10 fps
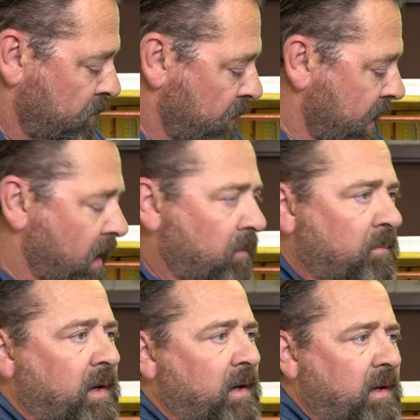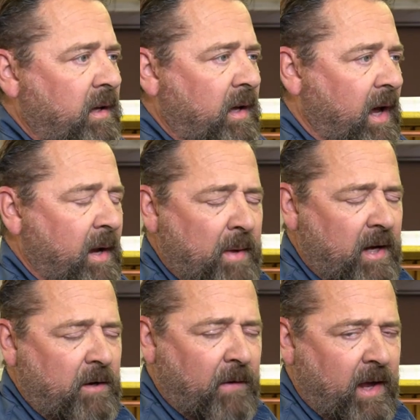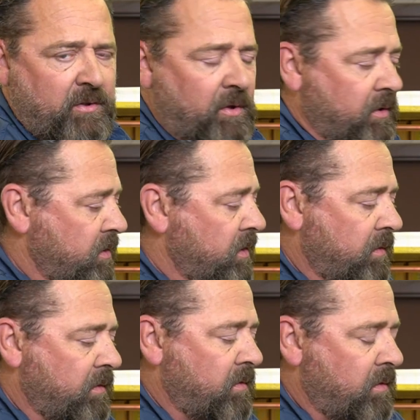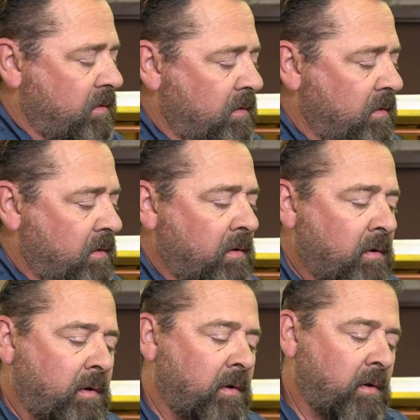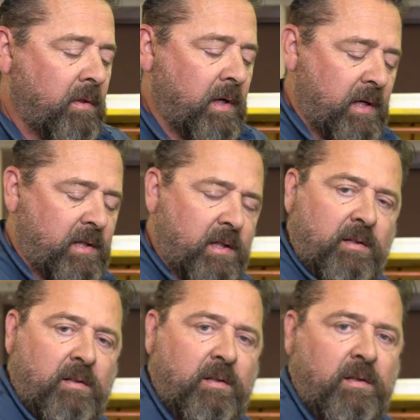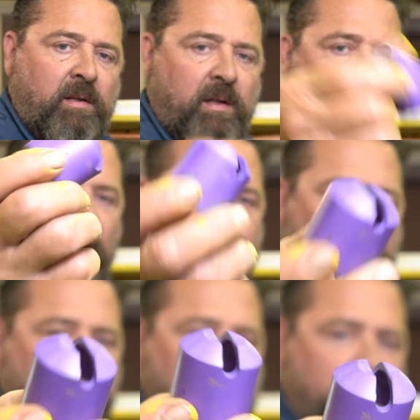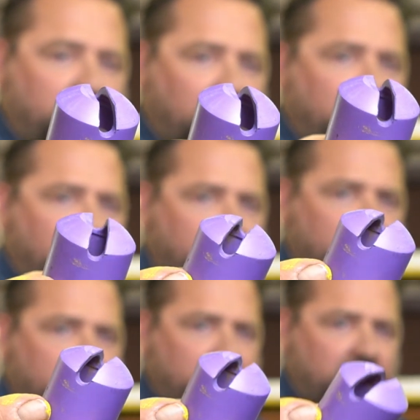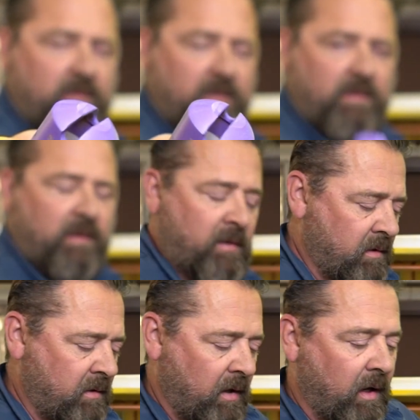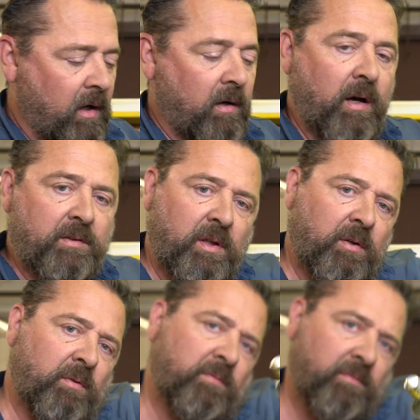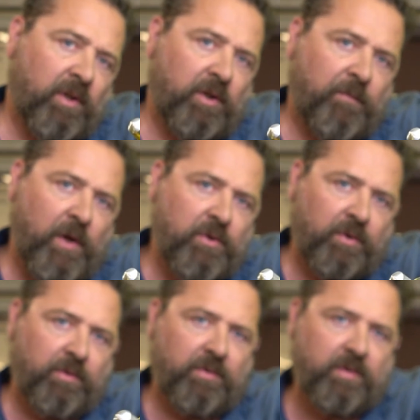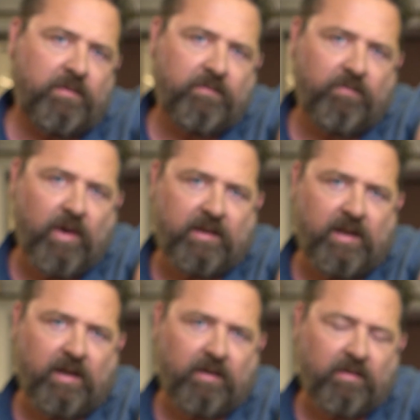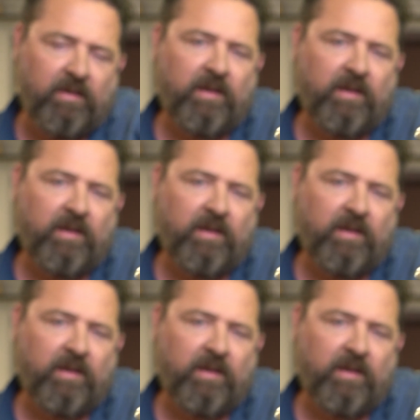Now, I manufacture these nozzles right here. Uh, also the diffusers right there.